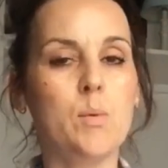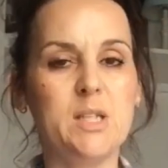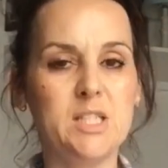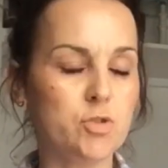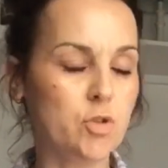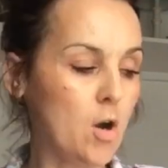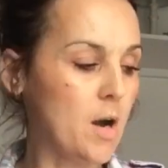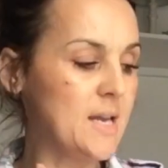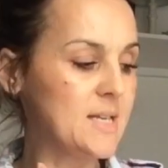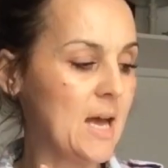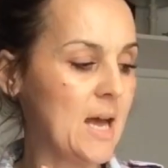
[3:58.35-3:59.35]
We
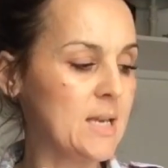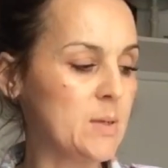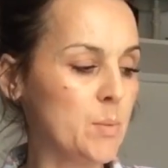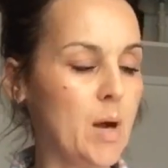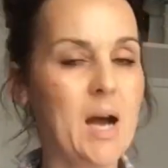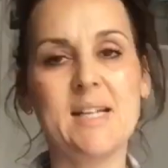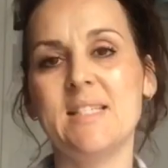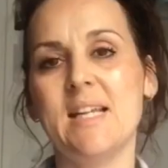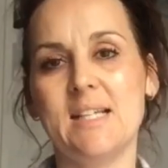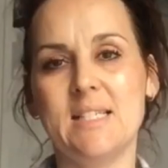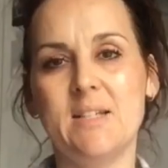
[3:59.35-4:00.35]
tried, and I had a
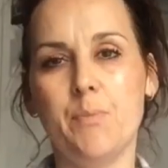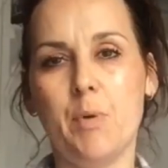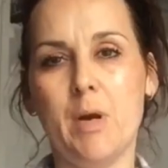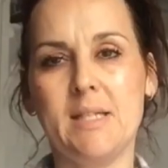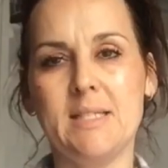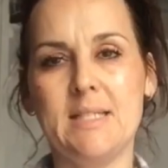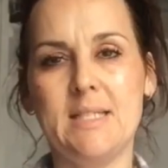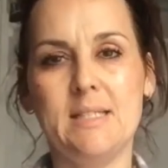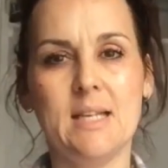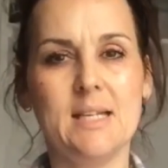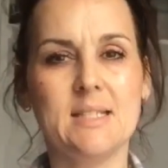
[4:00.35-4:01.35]
negative
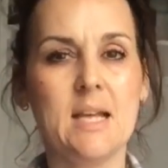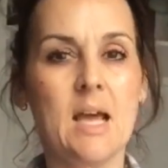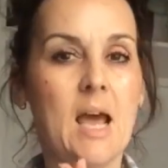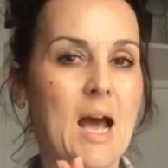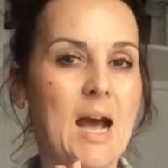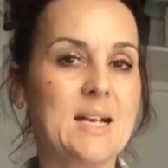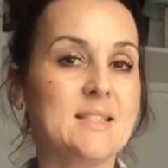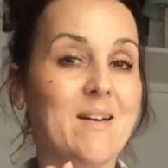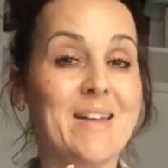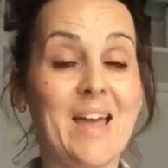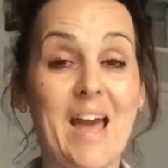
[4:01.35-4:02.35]
pregnancy test as
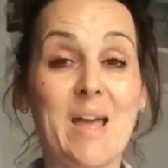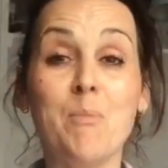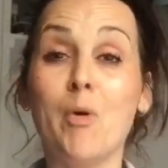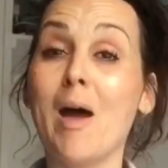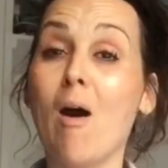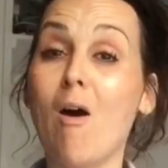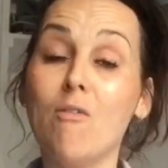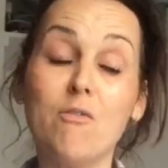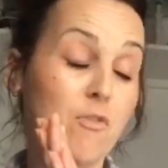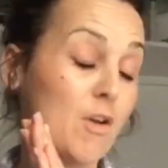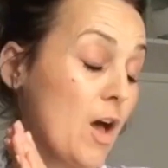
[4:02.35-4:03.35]
I came on
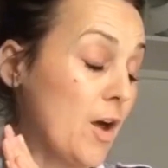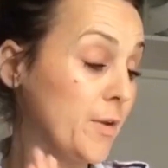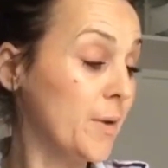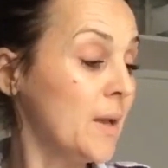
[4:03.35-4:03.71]
flow.